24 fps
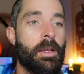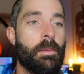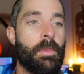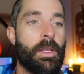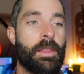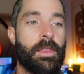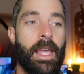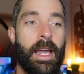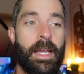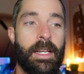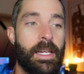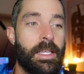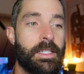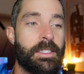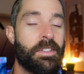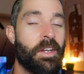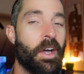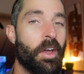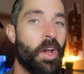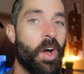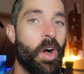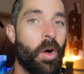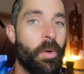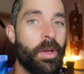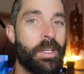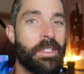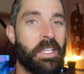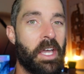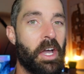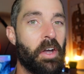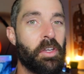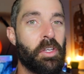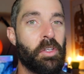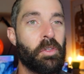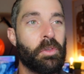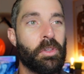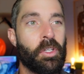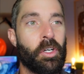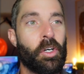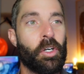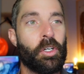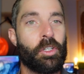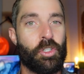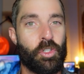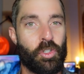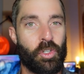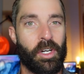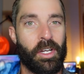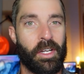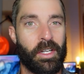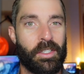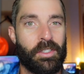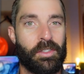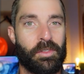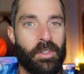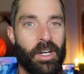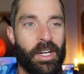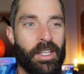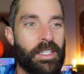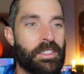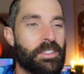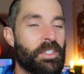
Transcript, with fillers: but that is not always how you learn tricks, right?